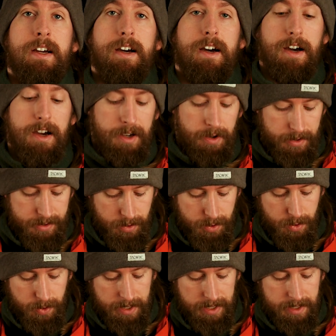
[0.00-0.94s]
I also
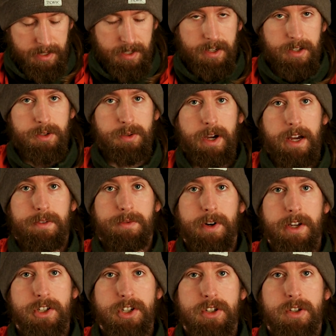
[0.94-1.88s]
tried to add
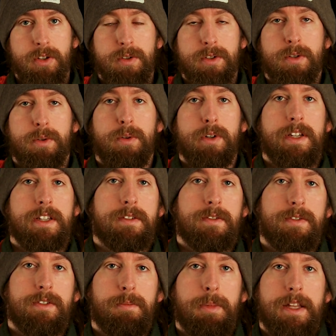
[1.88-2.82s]
friction to the screw links
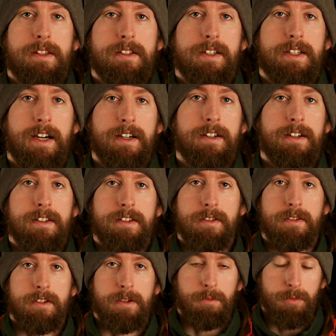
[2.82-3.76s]
with the petzl tanga,
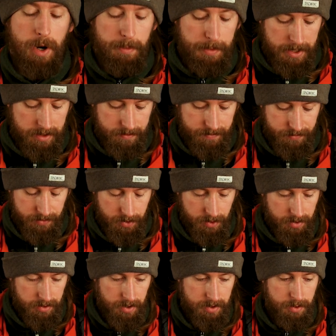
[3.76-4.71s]
so some rubber
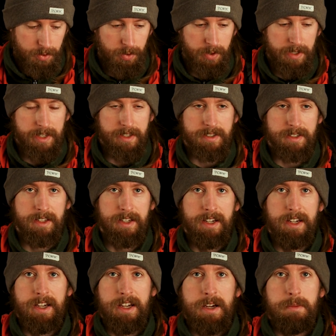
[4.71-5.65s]
on the screw links,
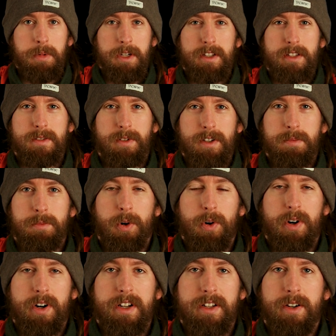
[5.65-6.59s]
but this was
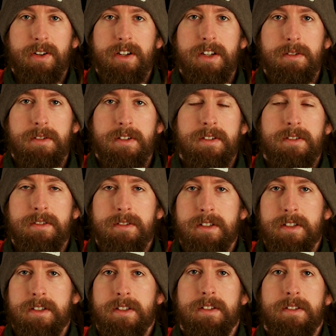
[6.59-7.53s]
more annoying
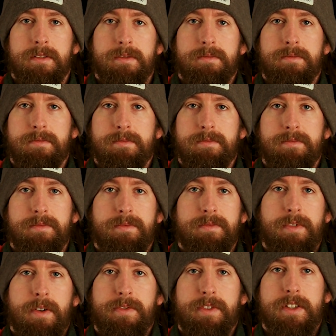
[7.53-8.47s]

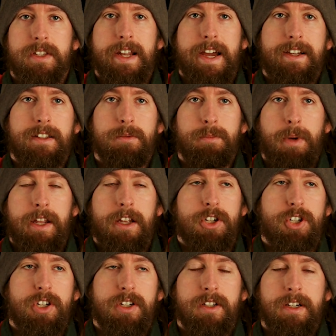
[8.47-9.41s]
with the slack to
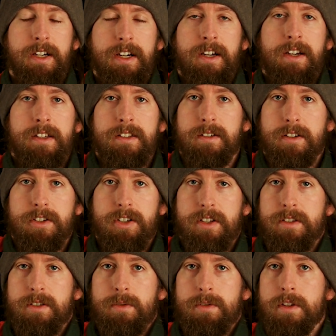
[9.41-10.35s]
manage it, so I
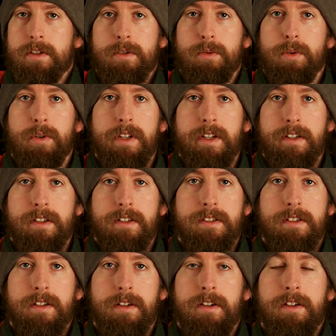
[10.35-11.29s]
just used the screw
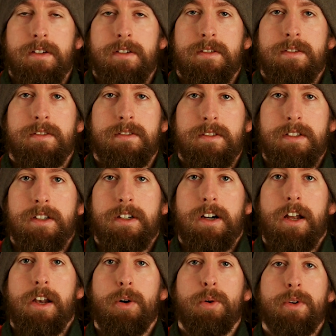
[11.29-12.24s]
links
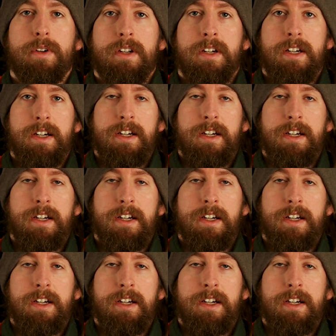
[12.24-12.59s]
alone.